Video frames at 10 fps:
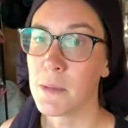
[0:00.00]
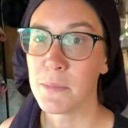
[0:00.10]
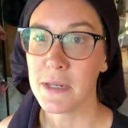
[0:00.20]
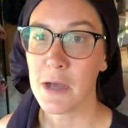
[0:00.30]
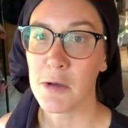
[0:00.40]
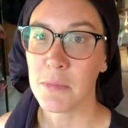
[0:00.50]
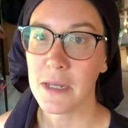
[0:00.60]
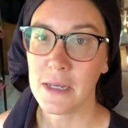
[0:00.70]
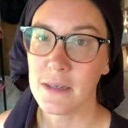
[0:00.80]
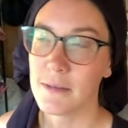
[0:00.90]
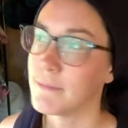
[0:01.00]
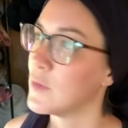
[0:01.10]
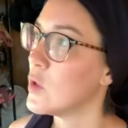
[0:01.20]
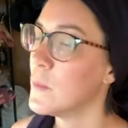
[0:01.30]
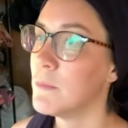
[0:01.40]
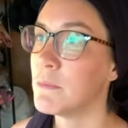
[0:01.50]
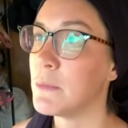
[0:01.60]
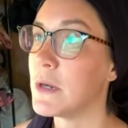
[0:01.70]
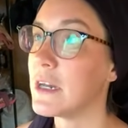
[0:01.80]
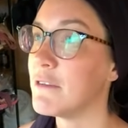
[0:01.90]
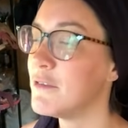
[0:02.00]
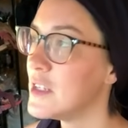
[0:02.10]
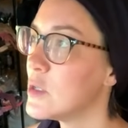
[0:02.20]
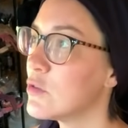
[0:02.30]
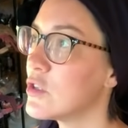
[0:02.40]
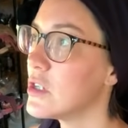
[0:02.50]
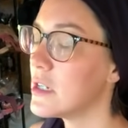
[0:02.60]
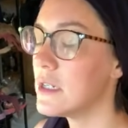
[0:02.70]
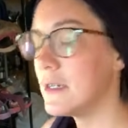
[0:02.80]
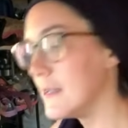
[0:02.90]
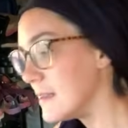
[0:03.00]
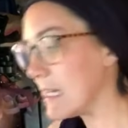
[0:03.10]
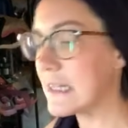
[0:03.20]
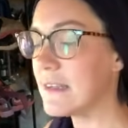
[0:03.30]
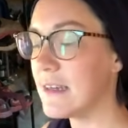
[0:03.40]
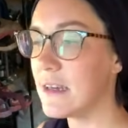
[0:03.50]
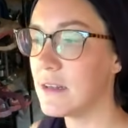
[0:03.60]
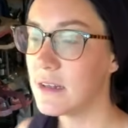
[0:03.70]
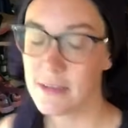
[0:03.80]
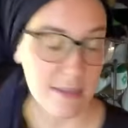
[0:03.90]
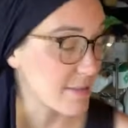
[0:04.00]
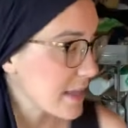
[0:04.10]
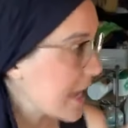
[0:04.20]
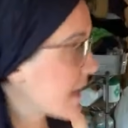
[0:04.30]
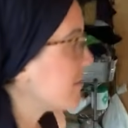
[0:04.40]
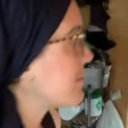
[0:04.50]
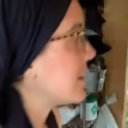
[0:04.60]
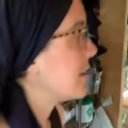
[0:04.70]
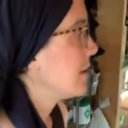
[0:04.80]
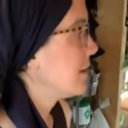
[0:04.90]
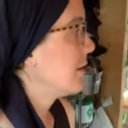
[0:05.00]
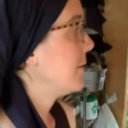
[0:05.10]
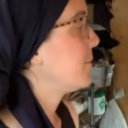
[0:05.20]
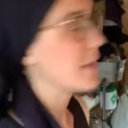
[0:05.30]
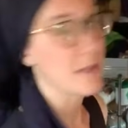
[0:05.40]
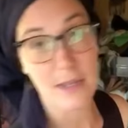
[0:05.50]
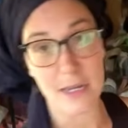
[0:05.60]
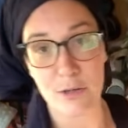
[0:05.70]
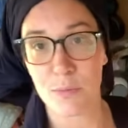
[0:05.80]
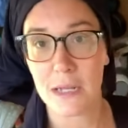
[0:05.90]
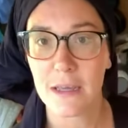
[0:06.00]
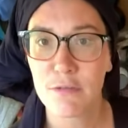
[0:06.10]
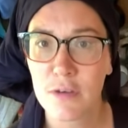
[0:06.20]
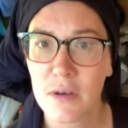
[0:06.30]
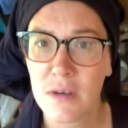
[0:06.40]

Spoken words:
But now I'm like, nope, my body feels good. That's it. That's the end of it. And then I do my life.